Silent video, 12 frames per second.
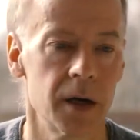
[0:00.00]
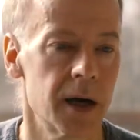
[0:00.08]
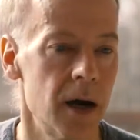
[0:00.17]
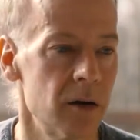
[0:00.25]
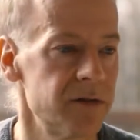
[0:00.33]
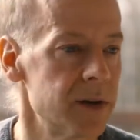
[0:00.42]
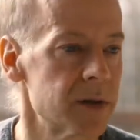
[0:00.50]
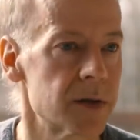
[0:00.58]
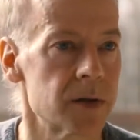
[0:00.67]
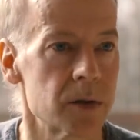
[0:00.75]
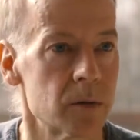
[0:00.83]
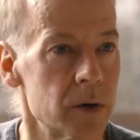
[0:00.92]
cow
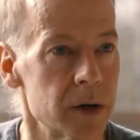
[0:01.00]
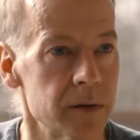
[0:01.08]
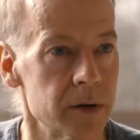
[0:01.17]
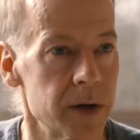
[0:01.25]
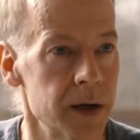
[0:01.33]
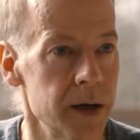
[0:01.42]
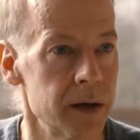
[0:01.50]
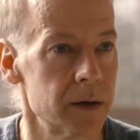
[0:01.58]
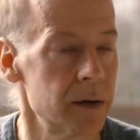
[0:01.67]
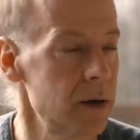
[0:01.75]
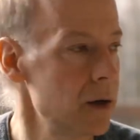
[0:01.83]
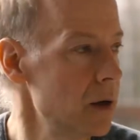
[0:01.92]
fences or whatever they had.
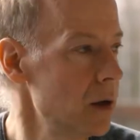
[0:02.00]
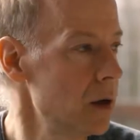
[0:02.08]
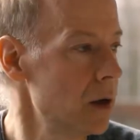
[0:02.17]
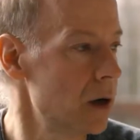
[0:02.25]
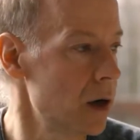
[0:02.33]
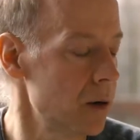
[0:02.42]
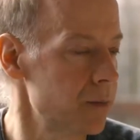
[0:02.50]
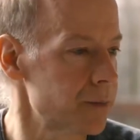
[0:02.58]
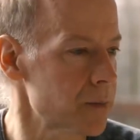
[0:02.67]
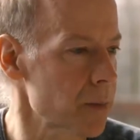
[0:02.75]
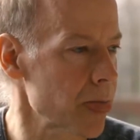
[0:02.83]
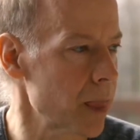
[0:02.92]

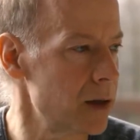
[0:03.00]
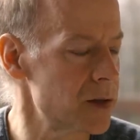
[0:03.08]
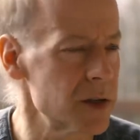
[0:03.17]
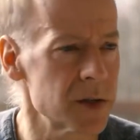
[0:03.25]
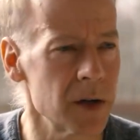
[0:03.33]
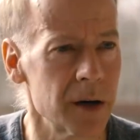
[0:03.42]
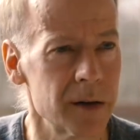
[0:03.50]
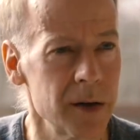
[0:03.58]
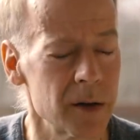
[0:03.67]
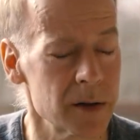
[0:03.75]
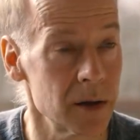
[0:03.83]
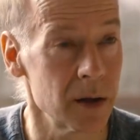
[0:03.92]
It's just not
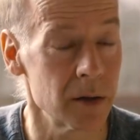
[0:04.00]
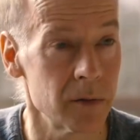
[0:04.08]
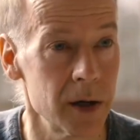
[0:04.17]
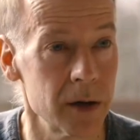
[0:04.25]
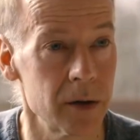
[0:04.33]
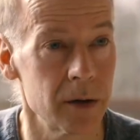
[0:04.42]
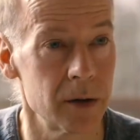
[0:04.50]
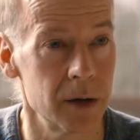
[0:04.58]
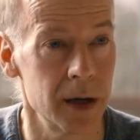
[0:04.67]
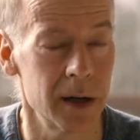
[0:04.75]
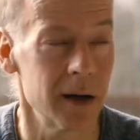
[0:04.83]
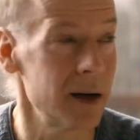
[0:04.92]
there. It's not in the record,
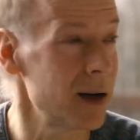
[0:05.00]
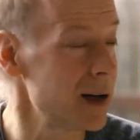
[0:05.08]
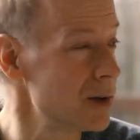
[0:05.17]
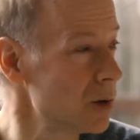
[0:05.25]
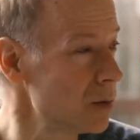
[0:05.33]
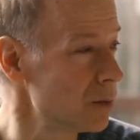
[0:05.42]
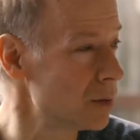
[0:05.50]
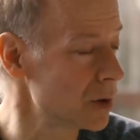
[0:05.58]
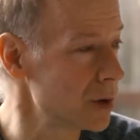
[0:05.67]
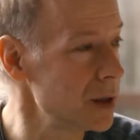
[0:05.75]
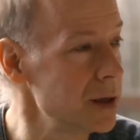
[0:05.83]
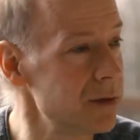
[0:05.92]
and I don't
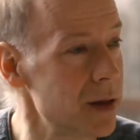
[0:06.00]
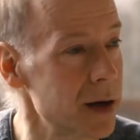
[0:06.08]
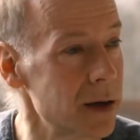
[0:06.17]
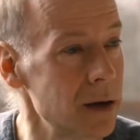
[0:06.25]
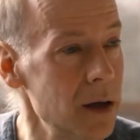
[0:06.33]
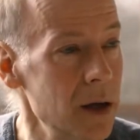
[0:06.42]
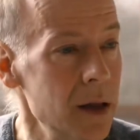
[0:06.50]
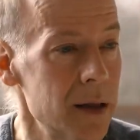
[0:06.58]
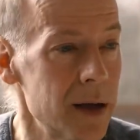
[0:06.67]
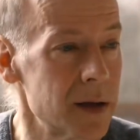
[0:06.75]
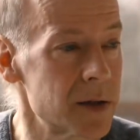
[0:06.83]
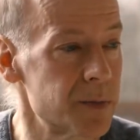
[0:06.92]
believe that
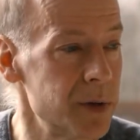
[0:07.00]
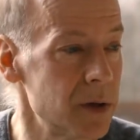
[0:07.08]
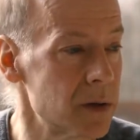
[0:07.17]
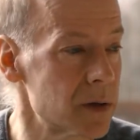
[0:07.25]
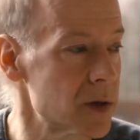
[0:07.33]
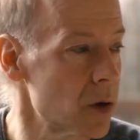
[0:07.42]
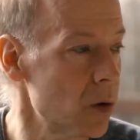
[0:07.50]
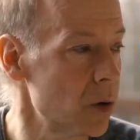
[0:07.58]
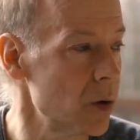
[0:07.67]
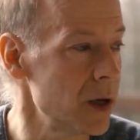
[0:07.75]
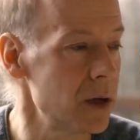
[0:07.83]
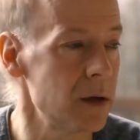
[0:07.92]
it's been
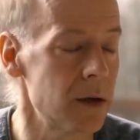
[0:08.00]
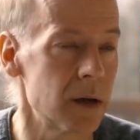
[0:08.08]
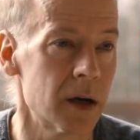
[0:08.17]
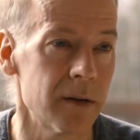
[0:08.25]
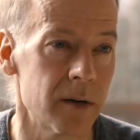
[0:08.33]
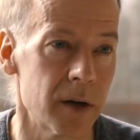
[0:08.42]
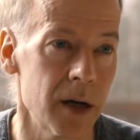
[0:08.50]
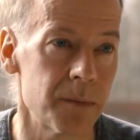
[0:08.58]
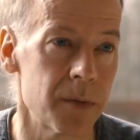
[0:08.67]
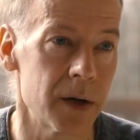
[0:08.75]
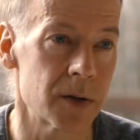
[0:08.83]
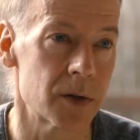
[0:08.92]
so hidden and covered
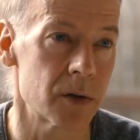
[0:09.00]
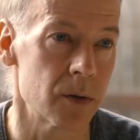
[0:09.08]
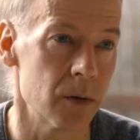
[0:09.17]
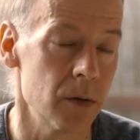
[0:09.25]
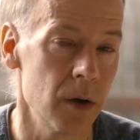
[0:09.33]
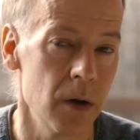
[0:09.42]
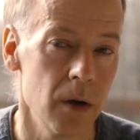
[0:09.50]
up as to